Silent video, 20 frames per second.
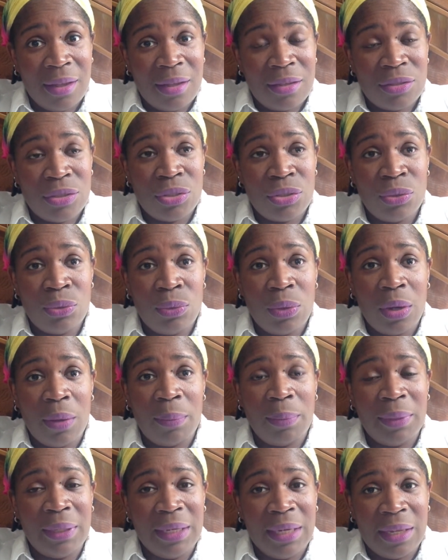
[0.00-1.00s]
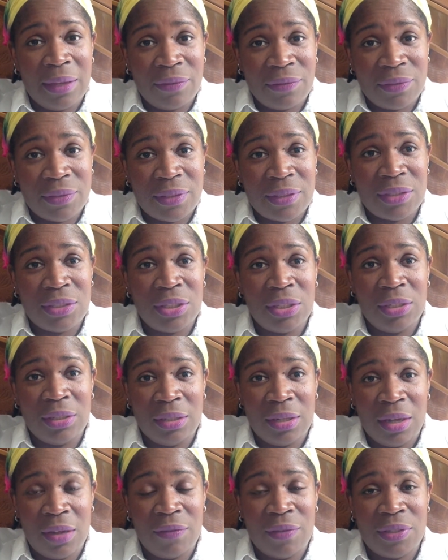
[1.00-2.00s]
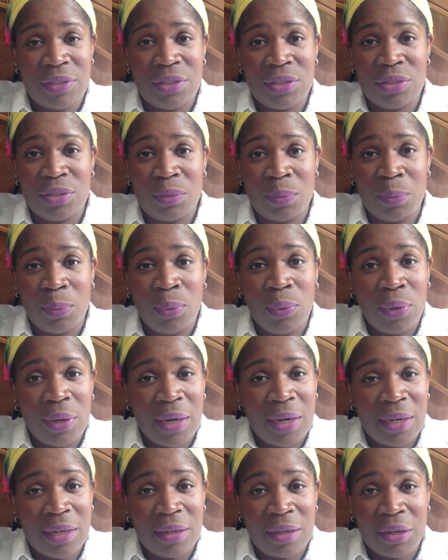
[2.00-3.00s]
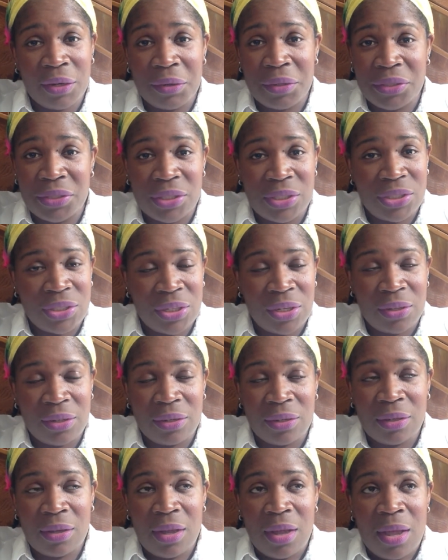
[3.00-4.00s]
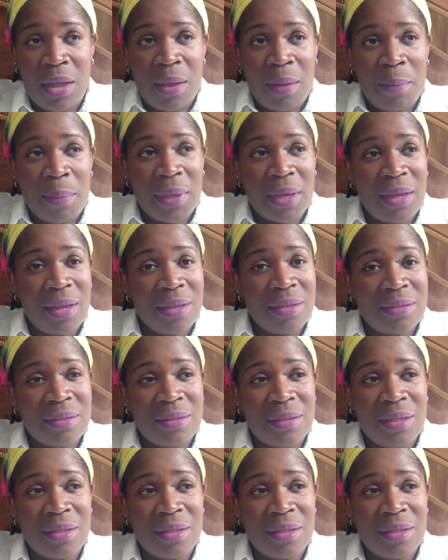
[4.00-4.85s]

to uplift, to love, and to support and encourage each other. Because